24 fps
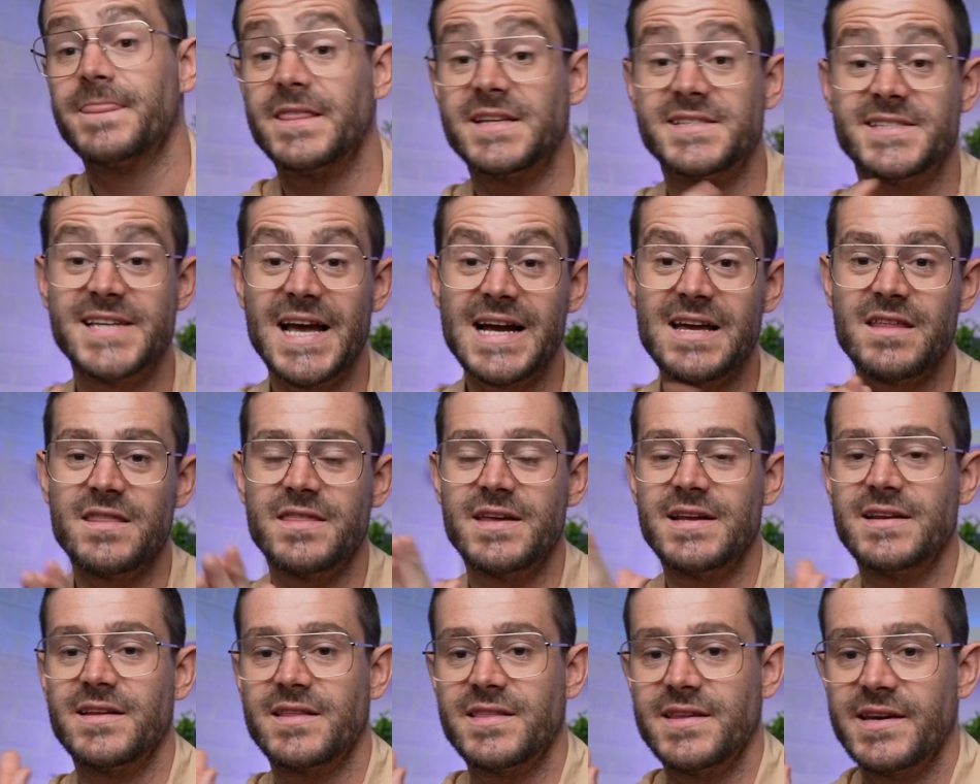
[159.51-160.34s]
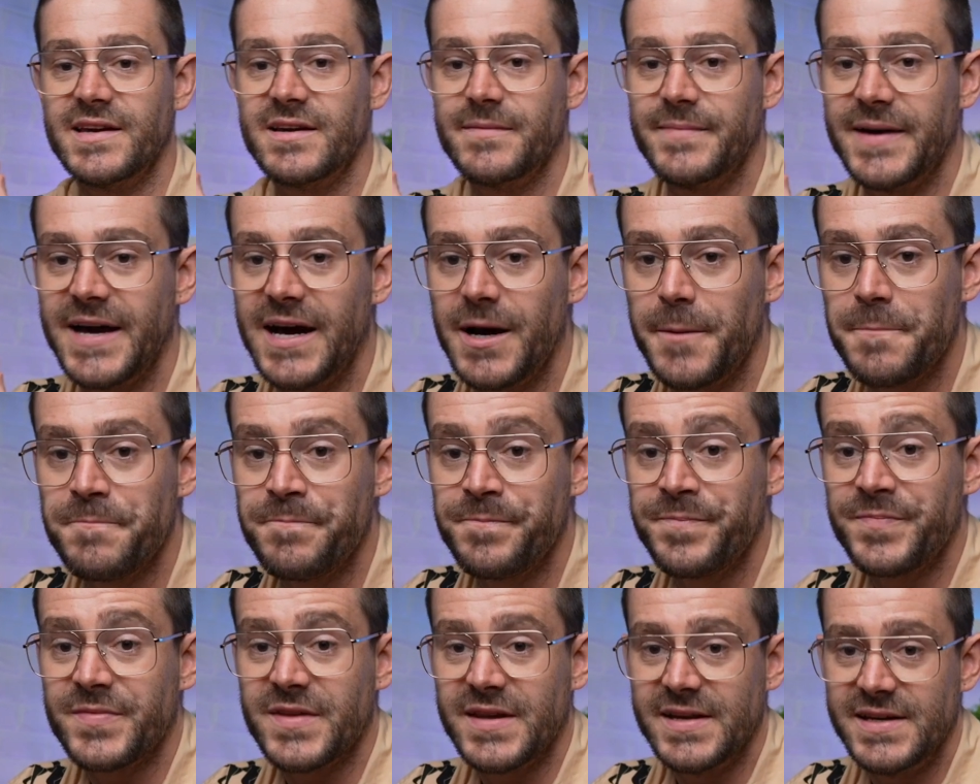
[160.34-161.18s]
The second thing to think about
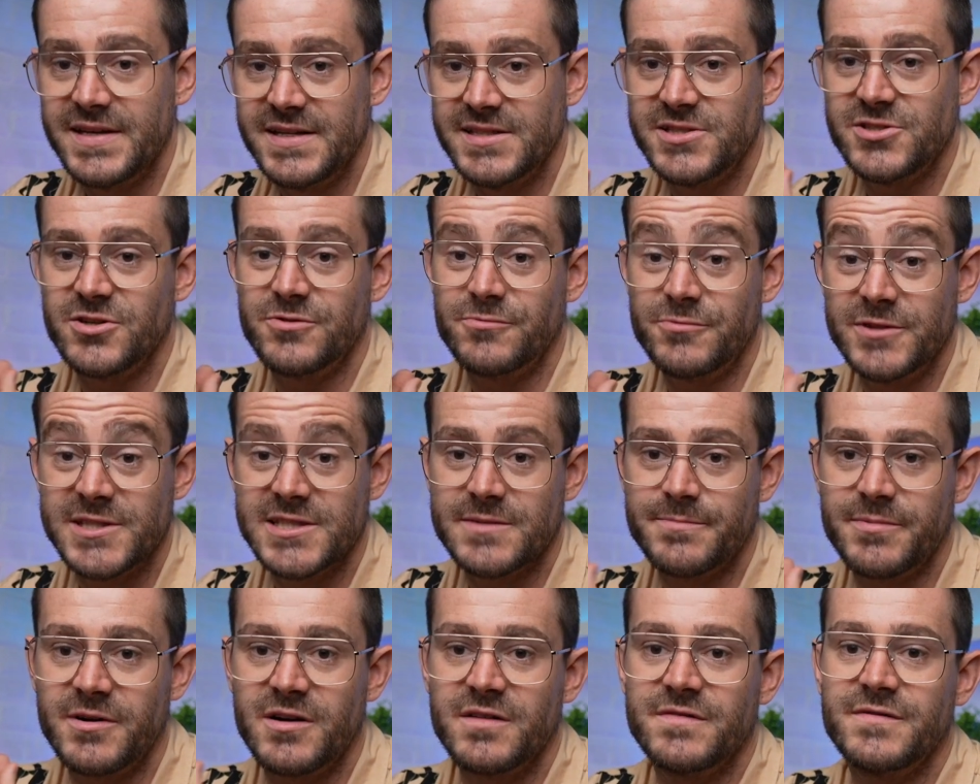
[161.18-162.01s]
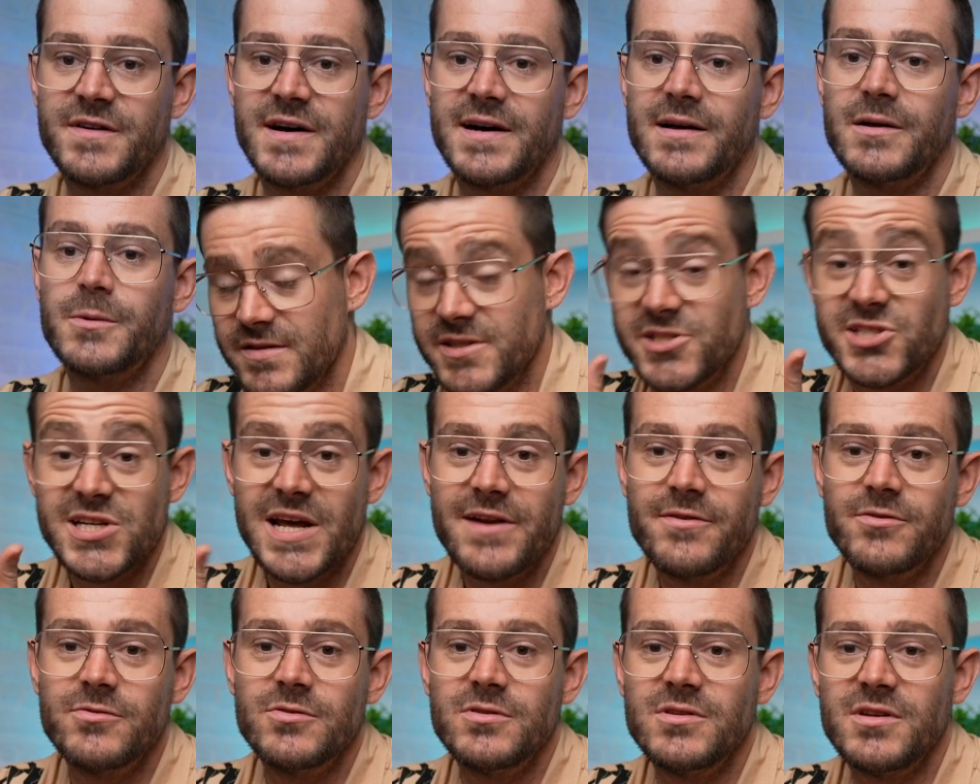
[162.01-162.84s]
is your risk profile. The
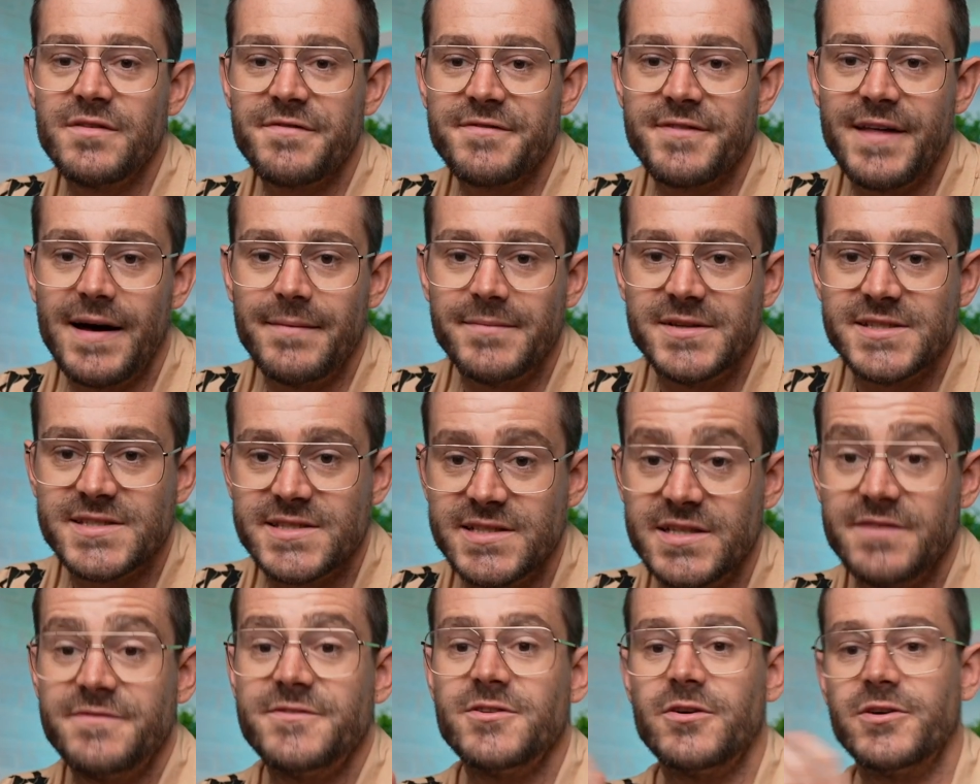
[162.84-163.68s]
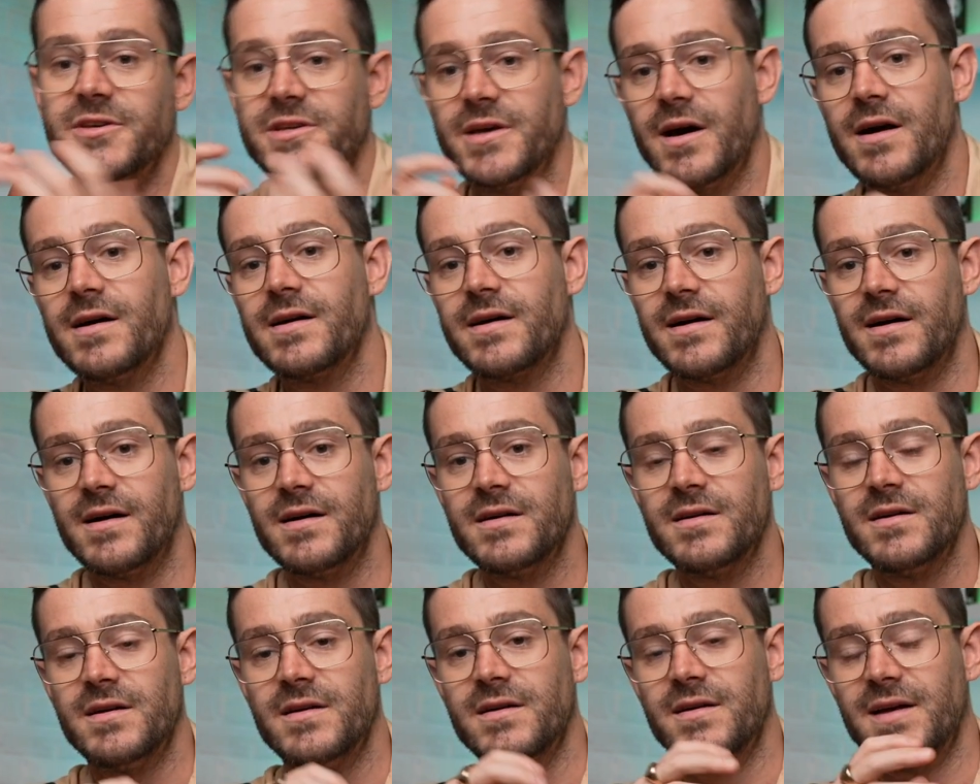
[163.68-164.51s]
general rule of thumb is that if you're younger
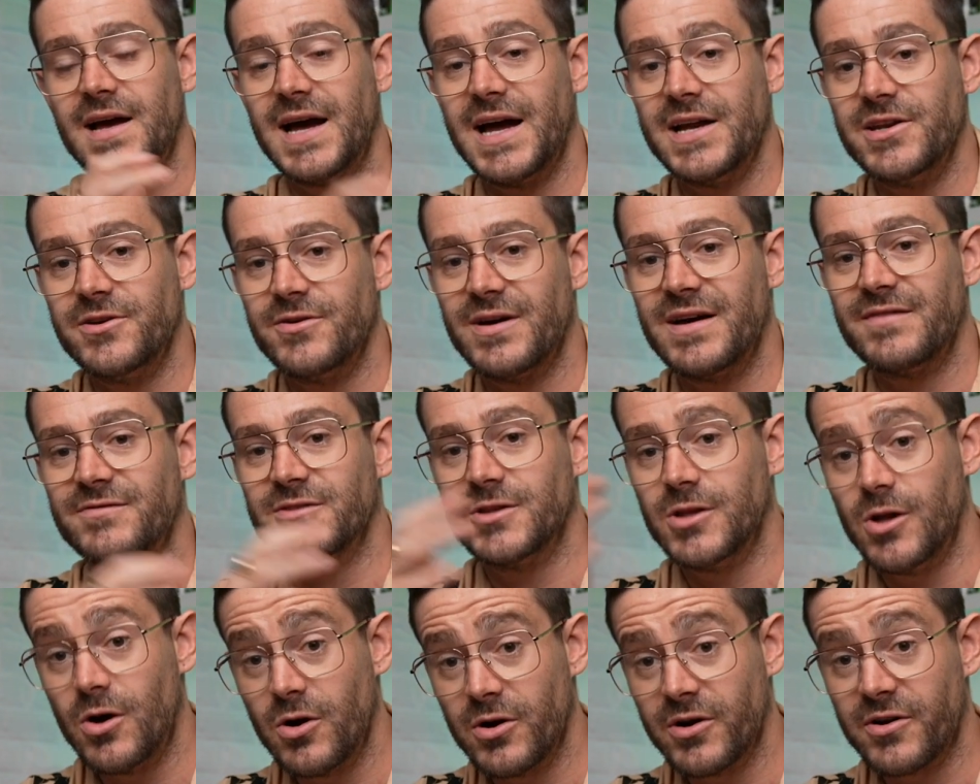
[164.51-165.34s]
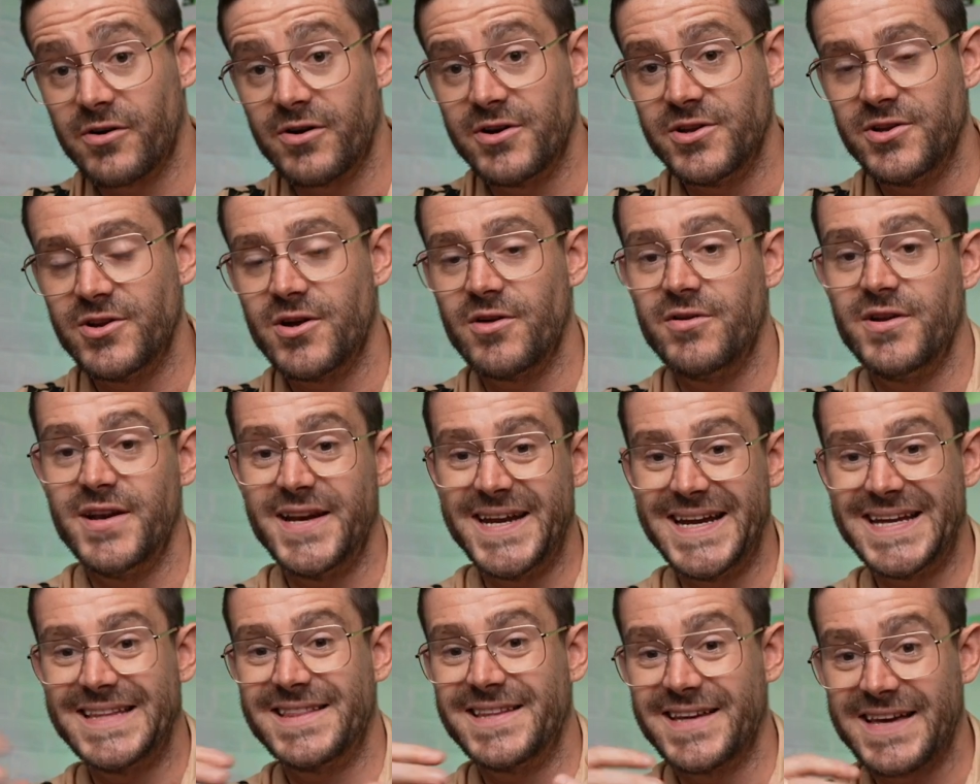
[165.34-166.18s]
and you have longer and you don't
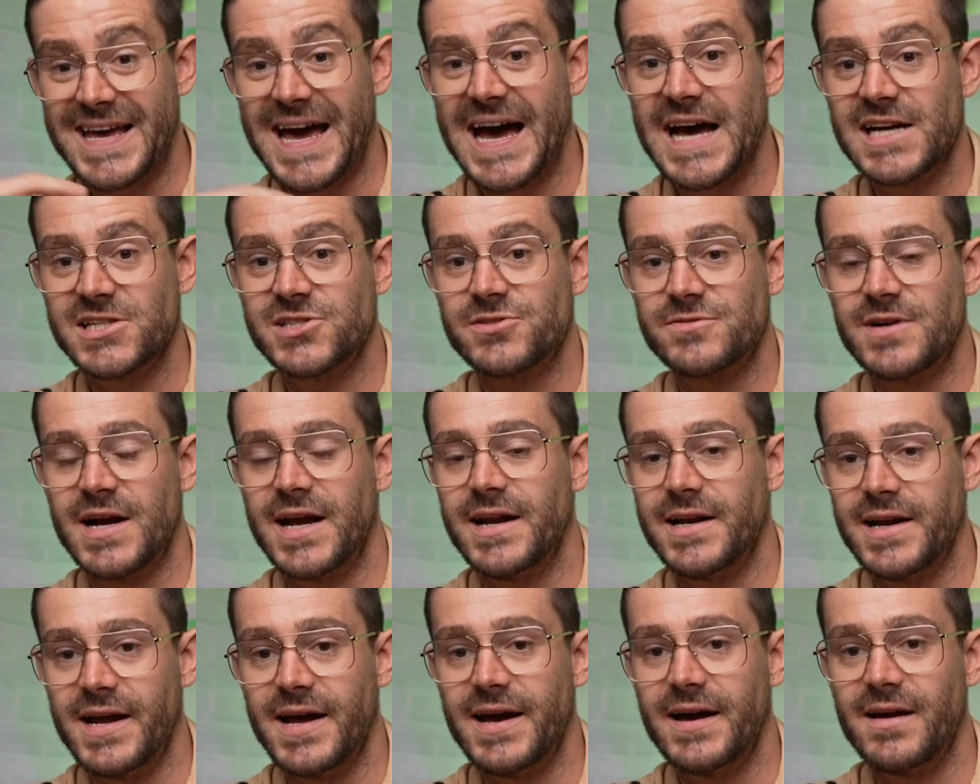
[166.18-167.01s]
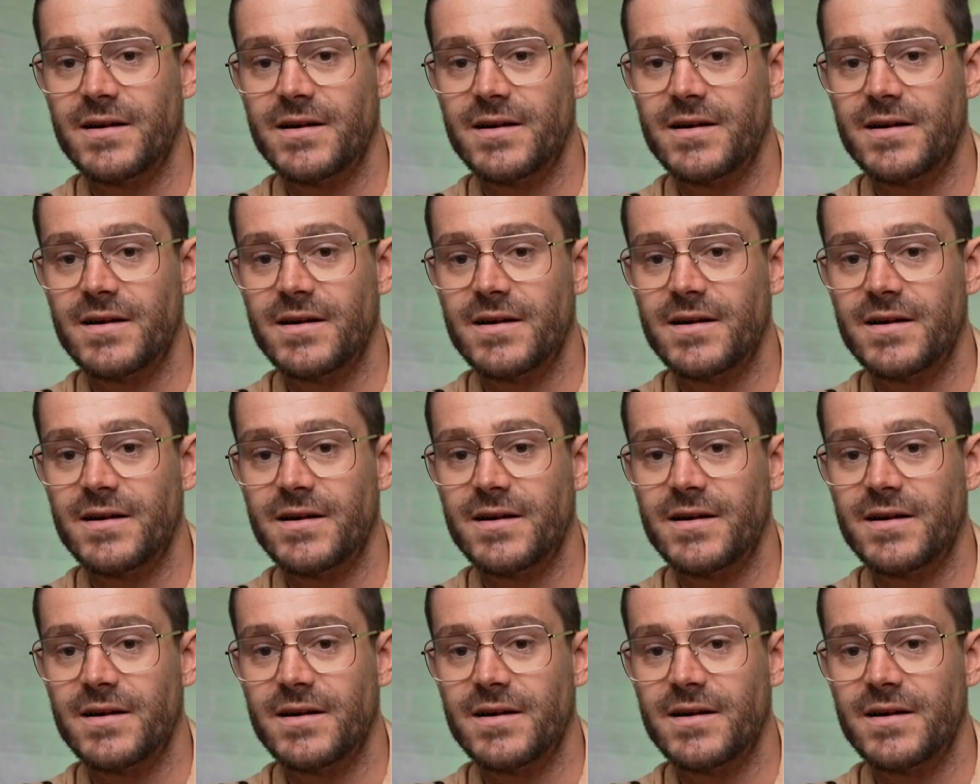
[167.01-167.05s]
need the cash right now,